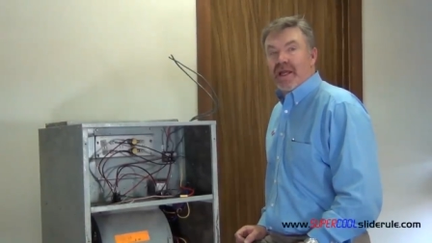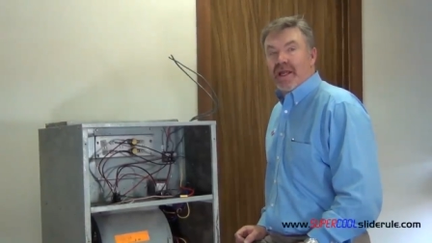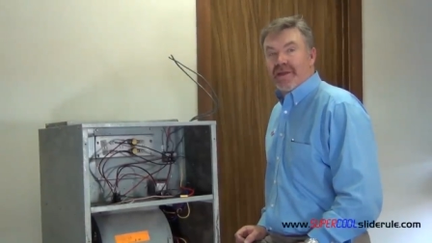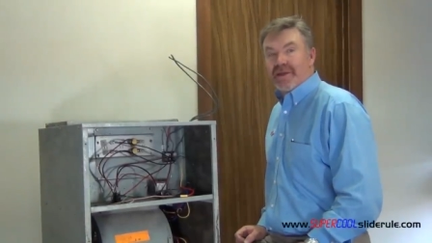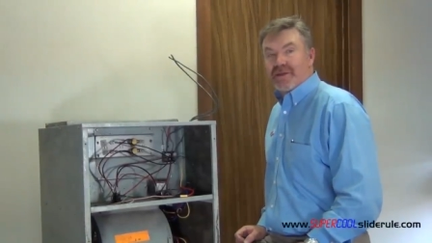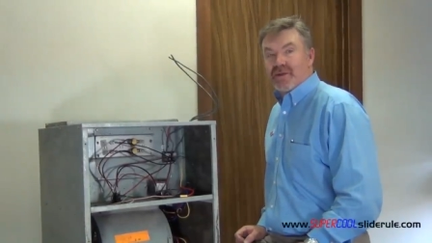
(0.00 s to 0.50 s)

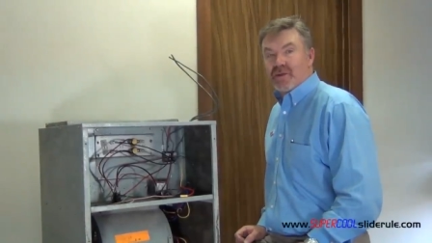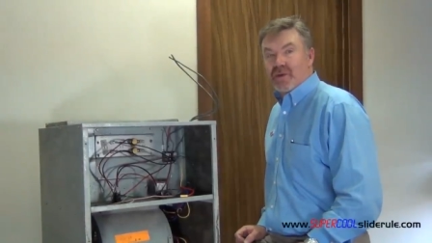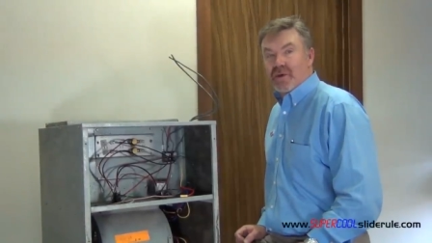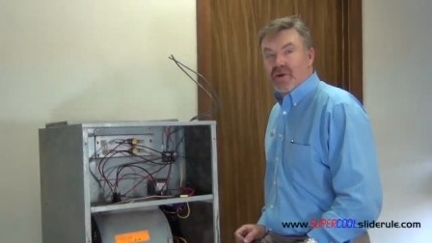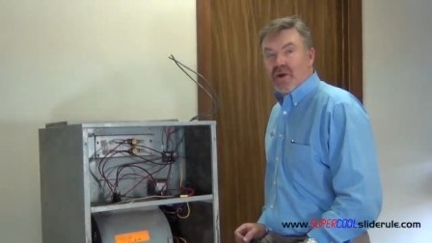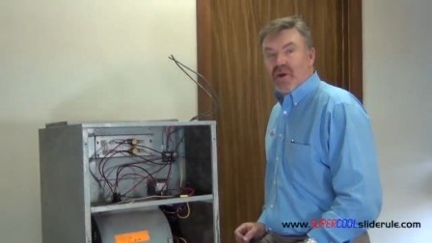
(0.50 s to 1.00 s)
In this
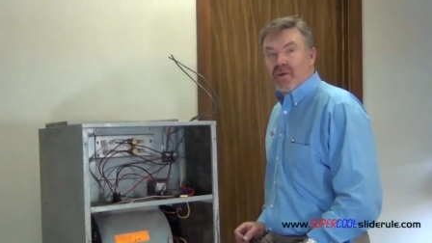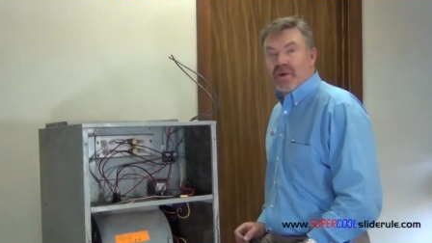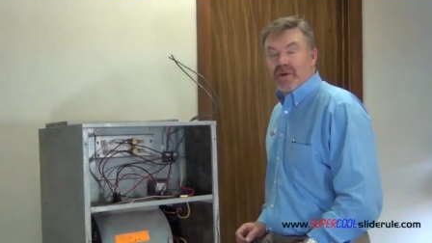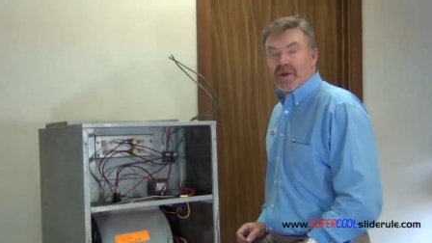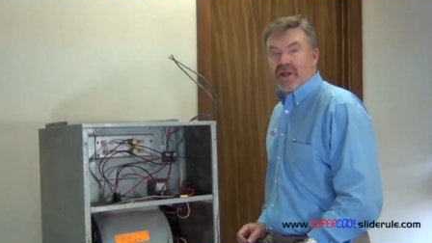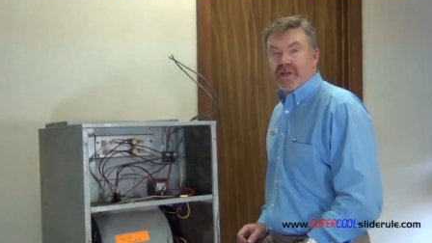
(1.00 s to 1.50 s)
tutorial, we
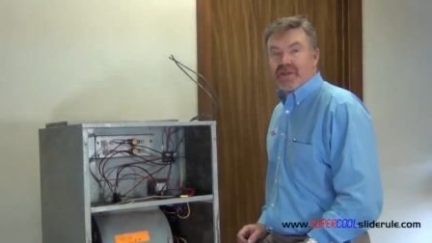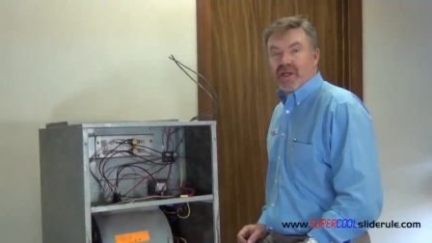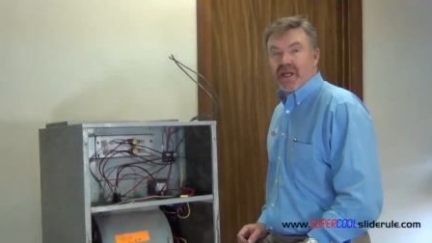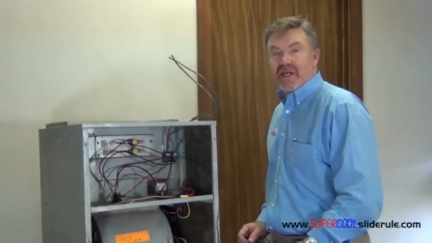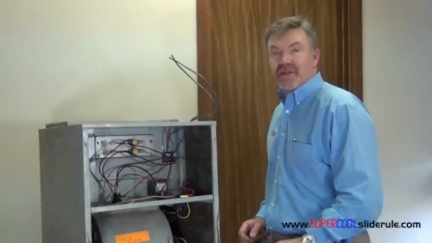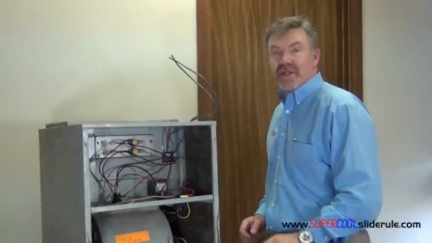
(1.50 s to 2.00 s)
are going to
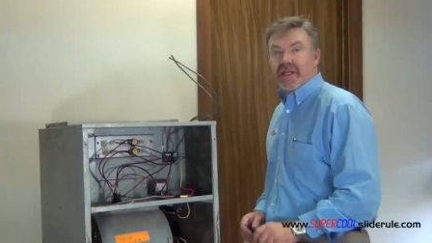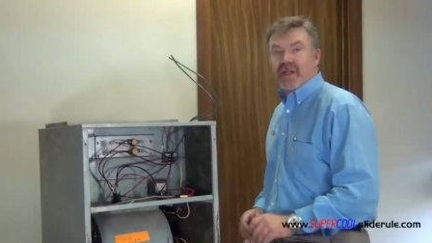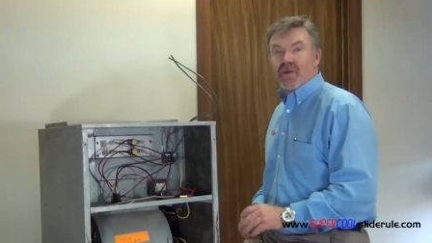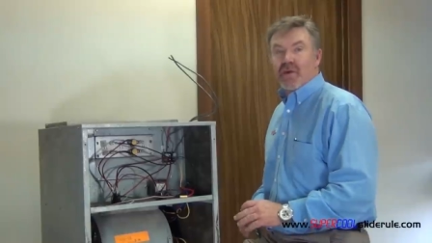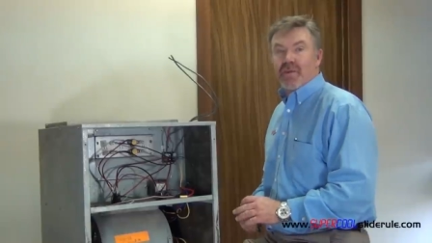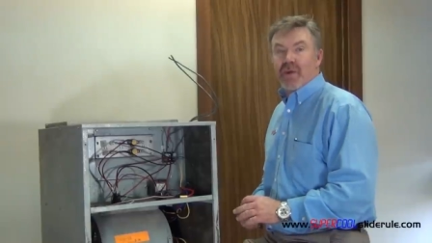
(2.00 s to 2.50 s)
change an
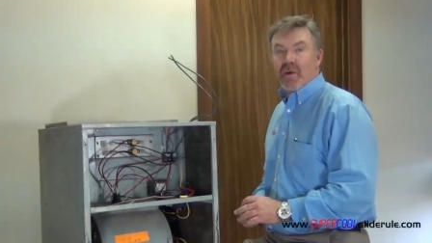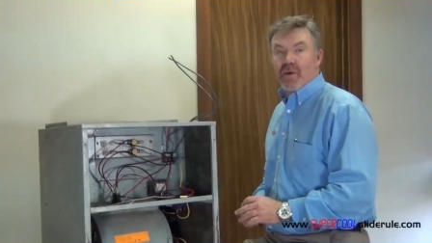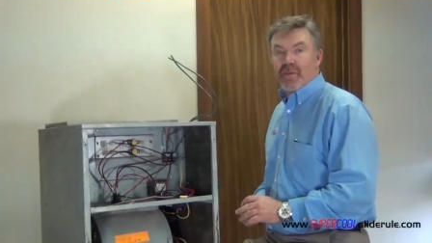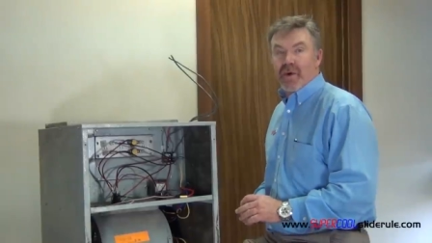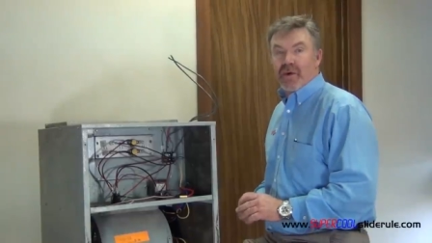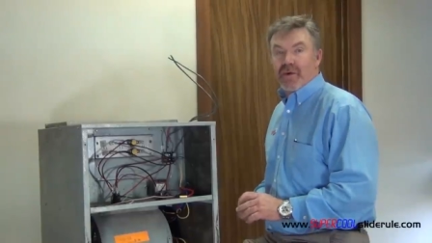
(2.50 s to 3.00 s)
indoor
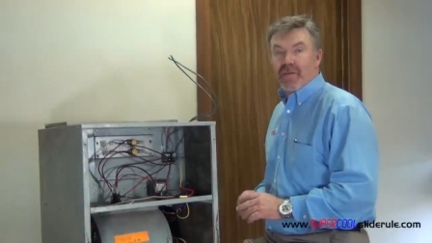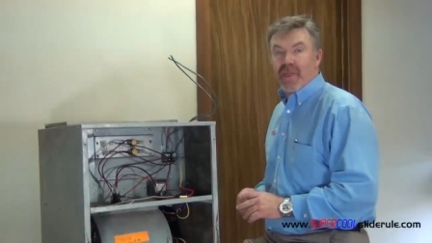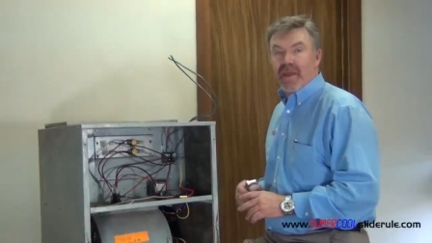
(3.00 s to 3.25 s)
blower motor.